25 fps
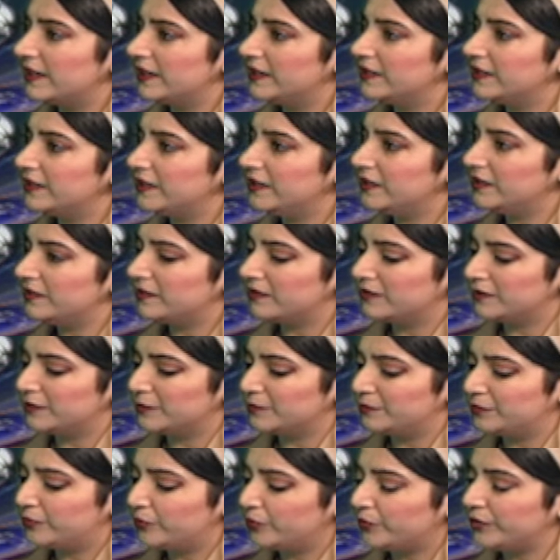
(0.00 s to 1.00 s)
any
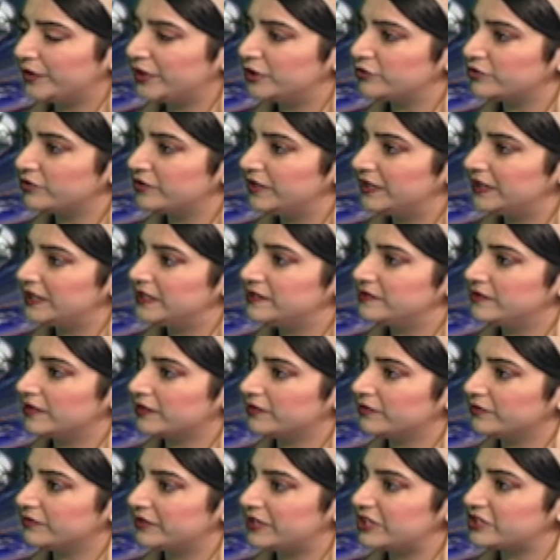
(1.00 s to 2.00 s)
point or any
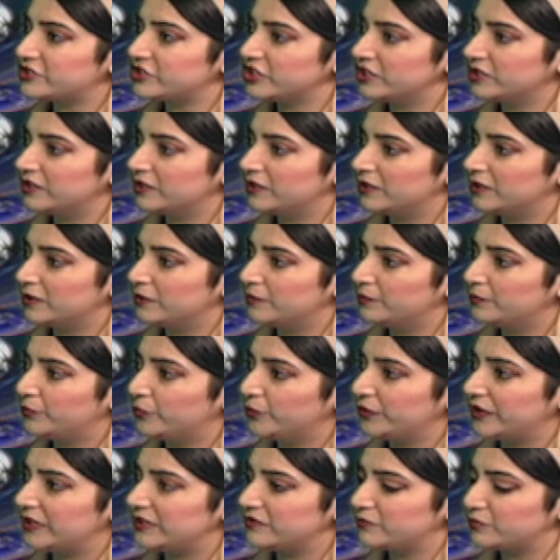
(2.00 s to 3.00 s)
declaration
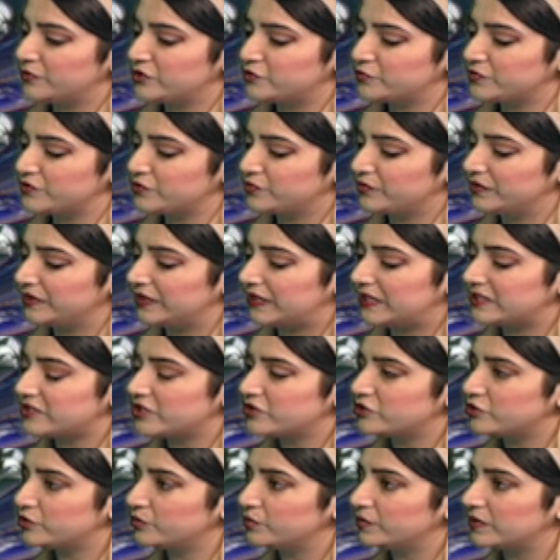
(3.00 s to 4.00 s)
point which was
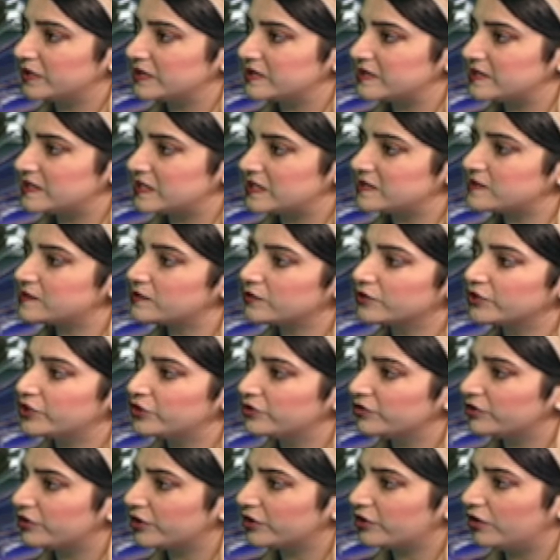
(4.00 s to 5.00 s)
related towards the
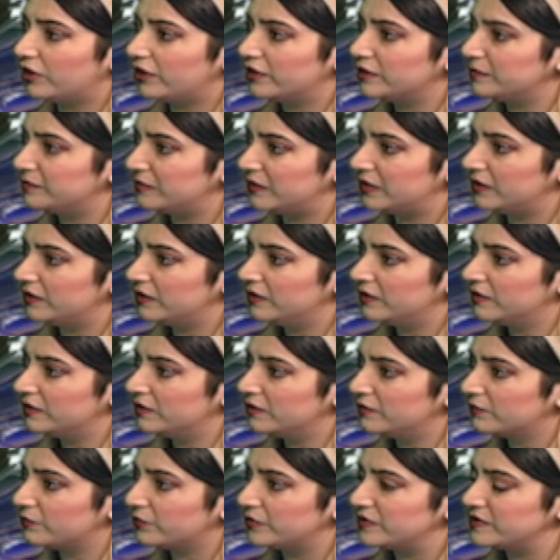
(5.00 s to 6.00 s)
circular economy, for